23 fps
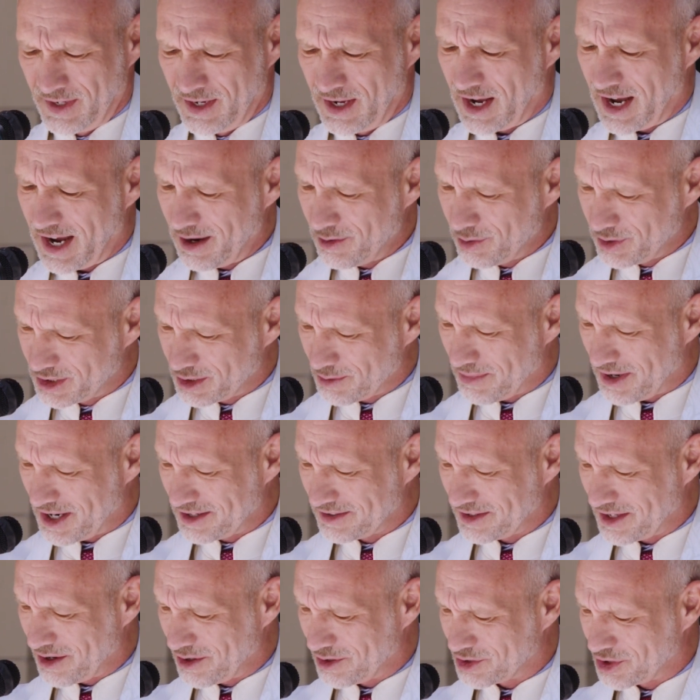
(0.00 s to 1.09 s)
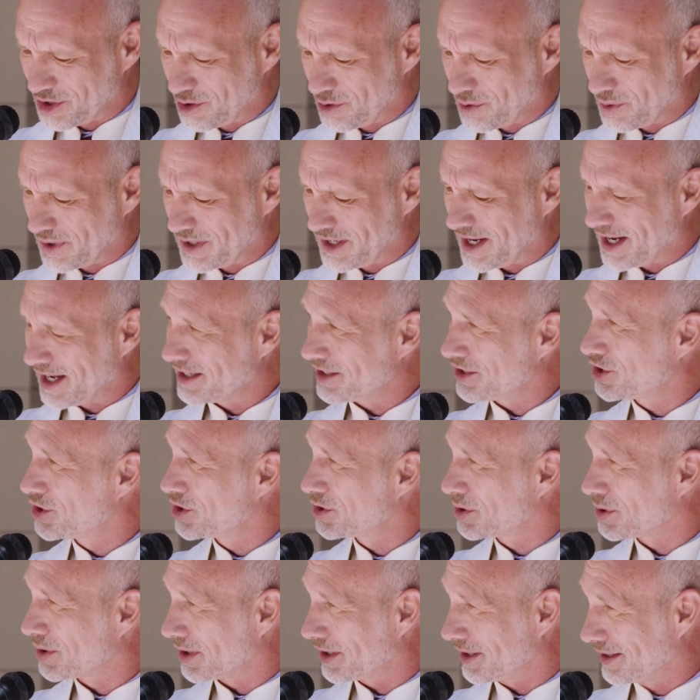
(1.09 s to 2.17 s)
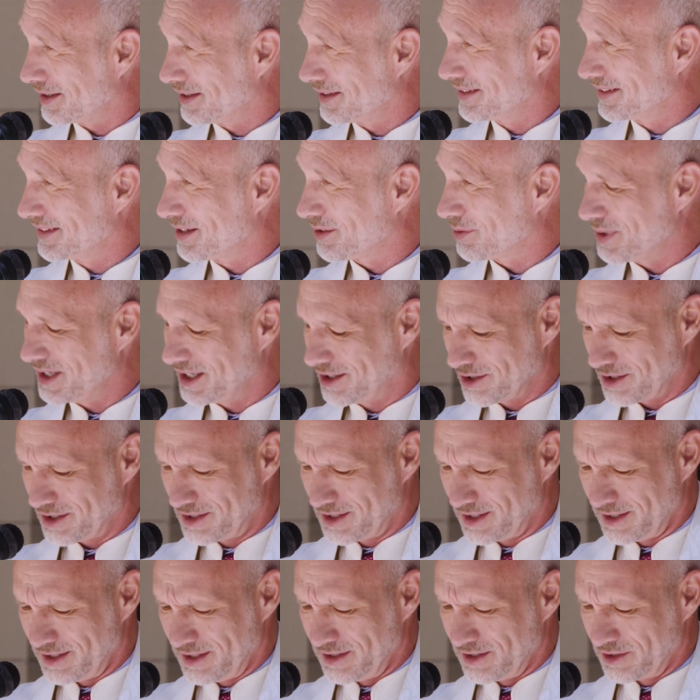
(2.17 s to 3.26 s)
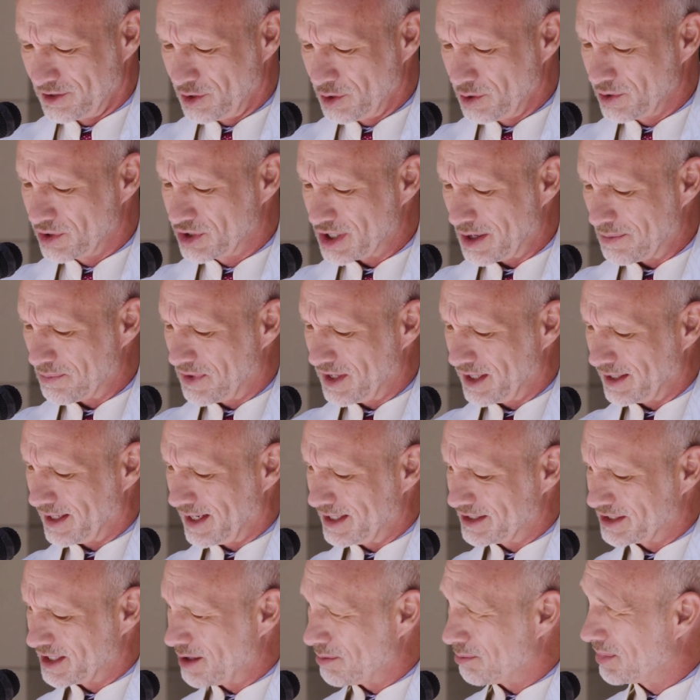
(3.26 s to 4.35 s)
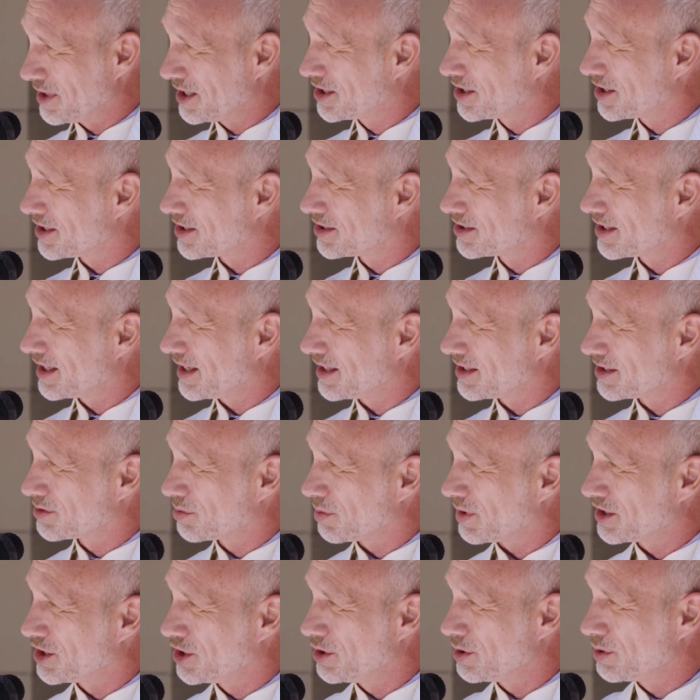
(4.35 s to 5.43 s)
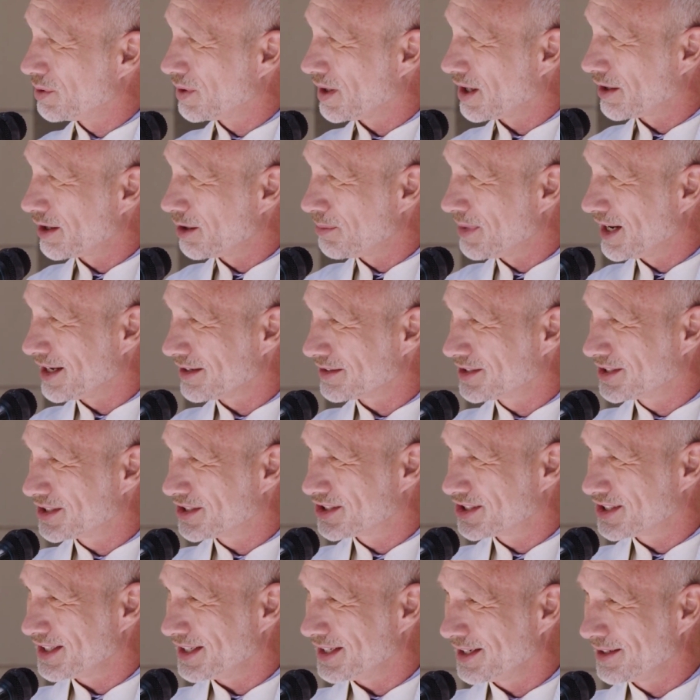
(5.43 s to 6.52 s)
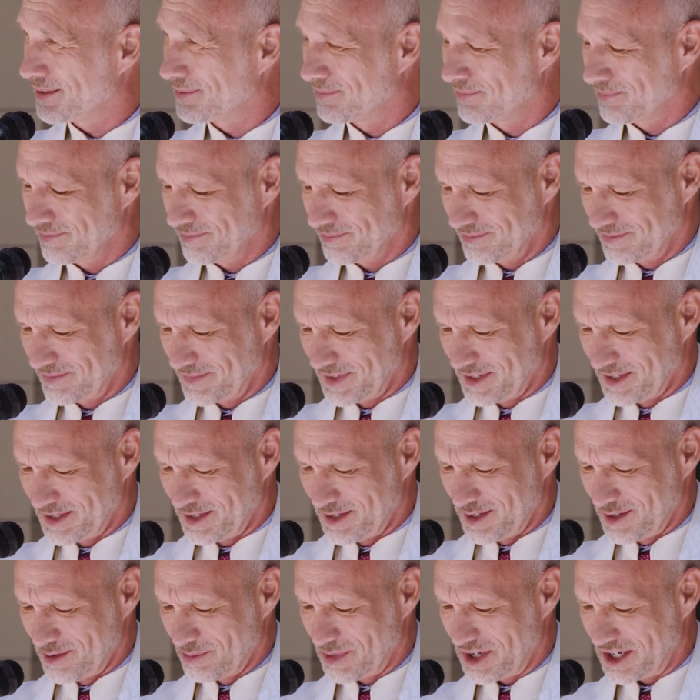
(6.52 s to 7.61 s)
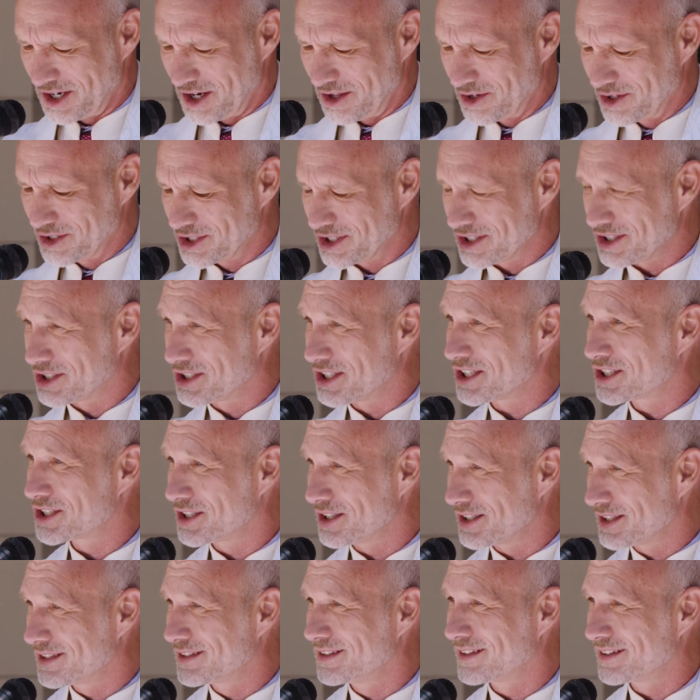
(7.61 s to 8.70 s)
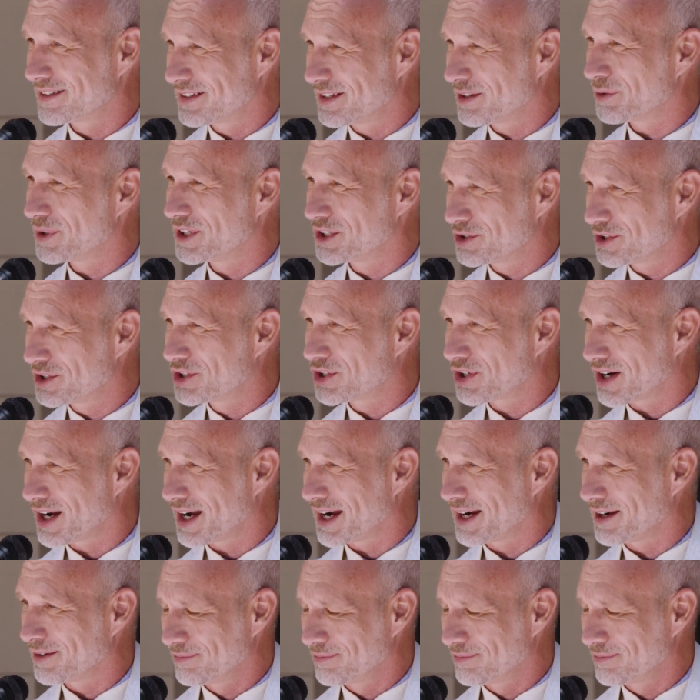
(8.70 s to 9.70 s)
I was among those who were not sure that we could do something as ambitious as what you are about to see. But others insisted that we should try.